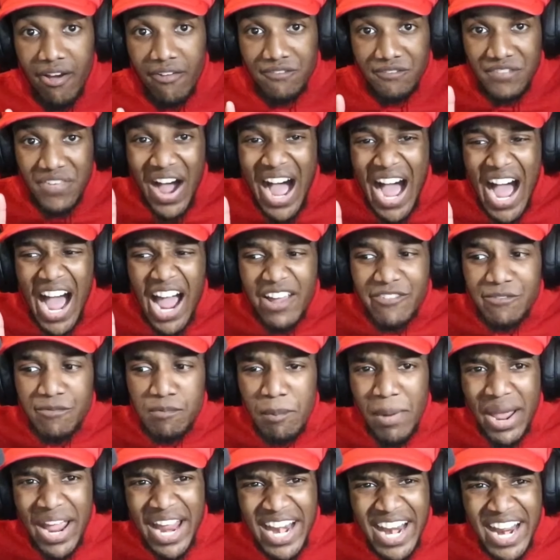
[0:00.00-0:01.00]
Five
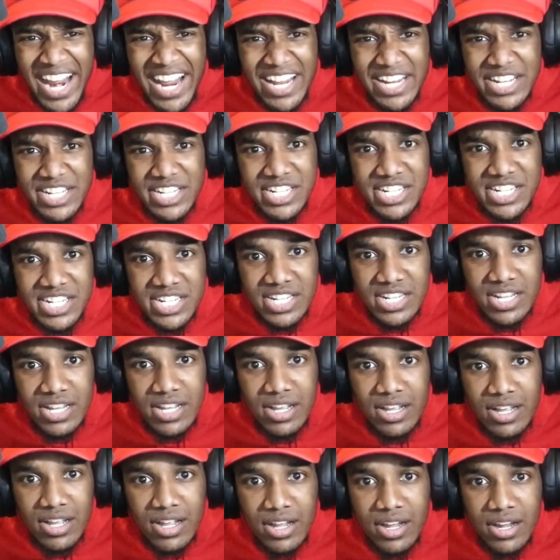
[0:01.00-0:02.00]
minutes!
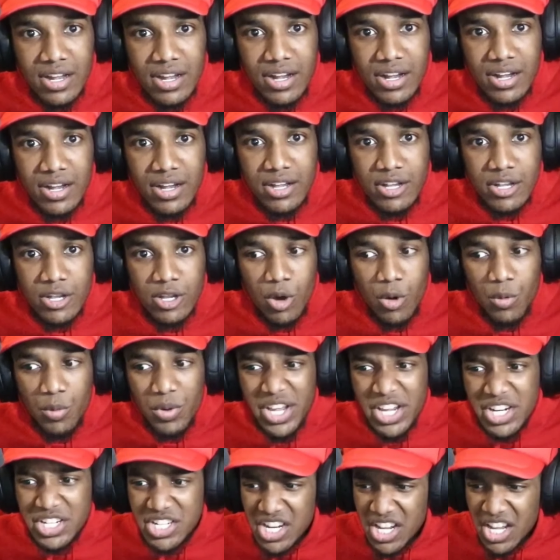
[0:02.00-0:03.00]

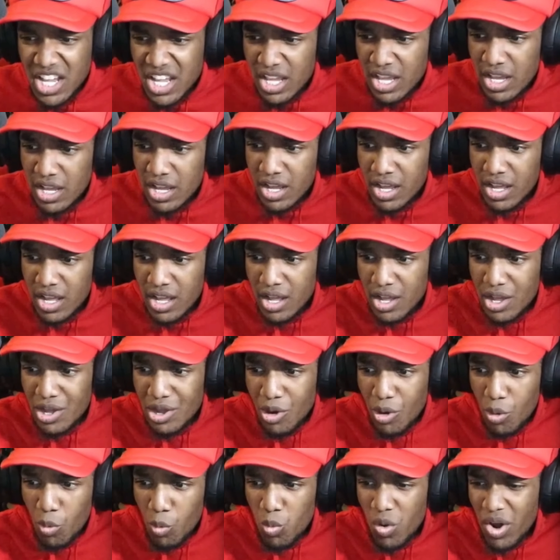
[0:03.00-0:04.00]
Luigi?
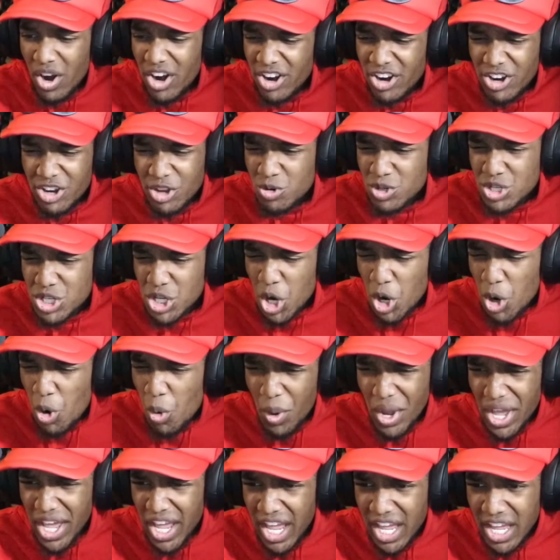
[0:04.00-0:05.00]
What are you
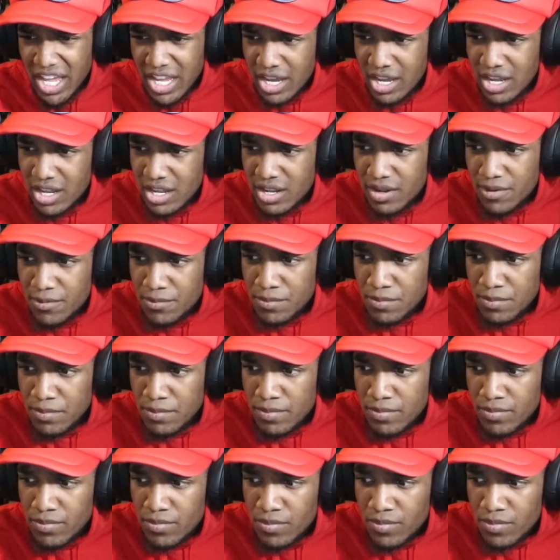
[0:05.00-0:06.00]
doing?
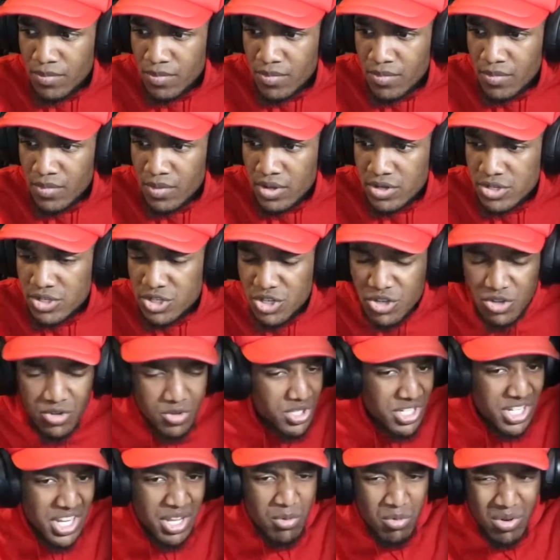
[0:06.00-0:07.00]
Do you
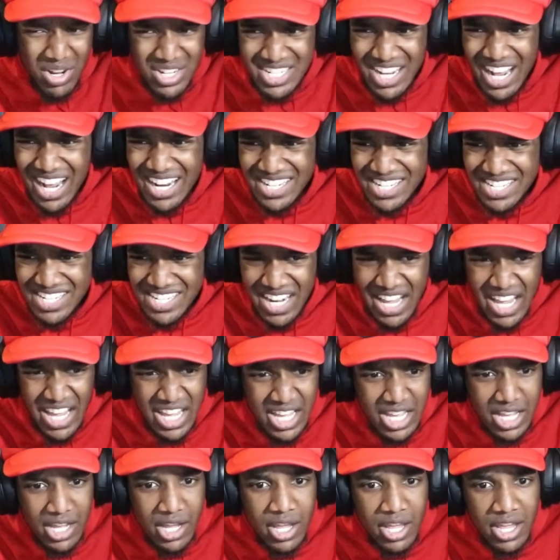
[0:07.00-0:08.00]
see what's at
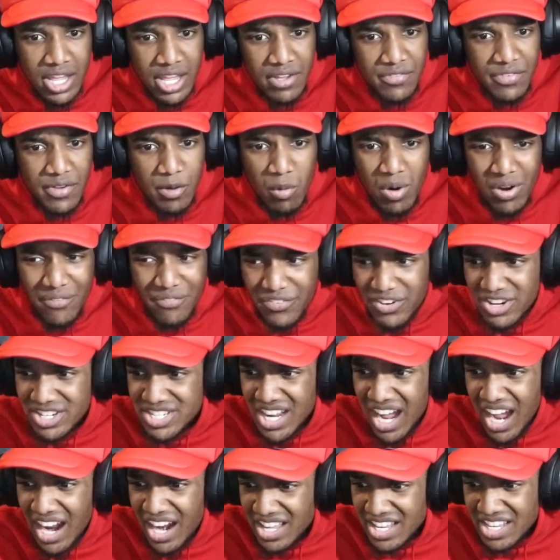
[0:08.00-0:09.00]
stake? If it weren't for
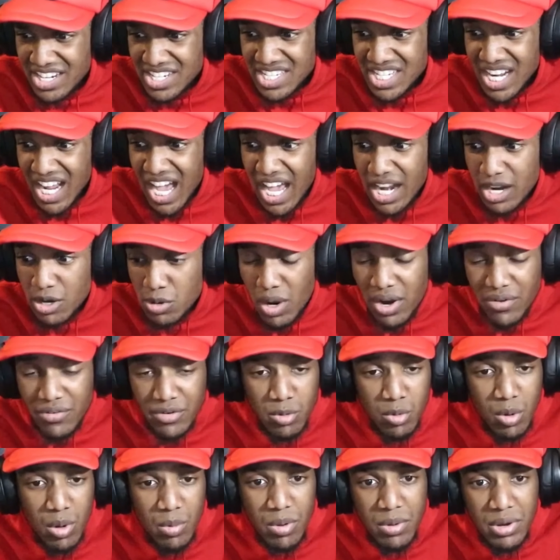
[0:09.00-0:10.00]
Sonic and Shadow,
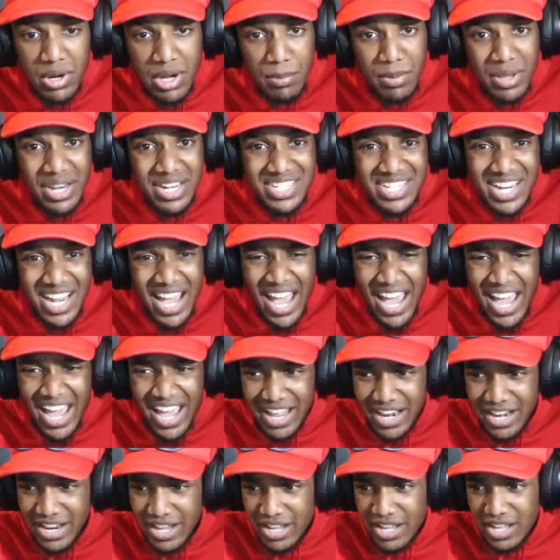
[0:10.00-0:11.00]
everyone would have been
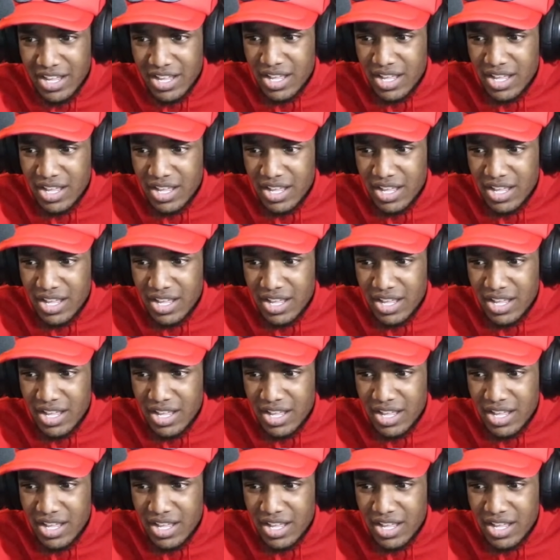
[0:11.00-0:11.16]
dead.